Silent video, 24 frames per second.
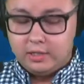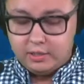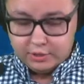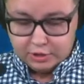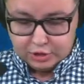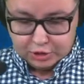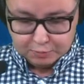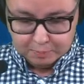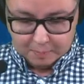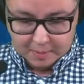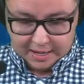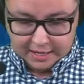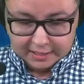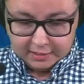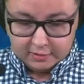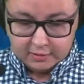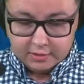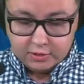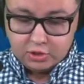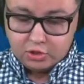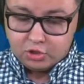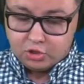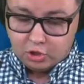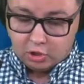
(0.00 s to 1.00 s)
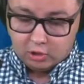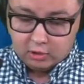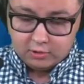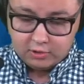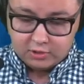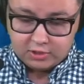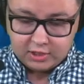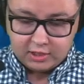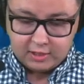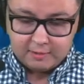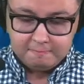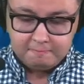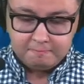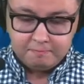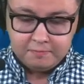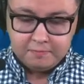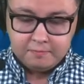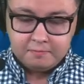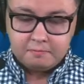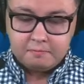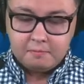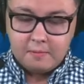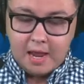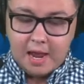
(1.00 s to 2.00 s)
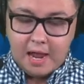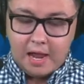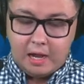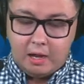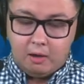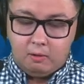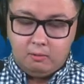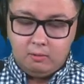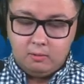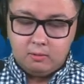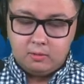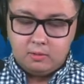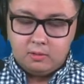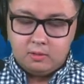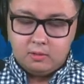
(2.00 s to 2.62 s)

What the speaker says: Smiley's jersey. Now,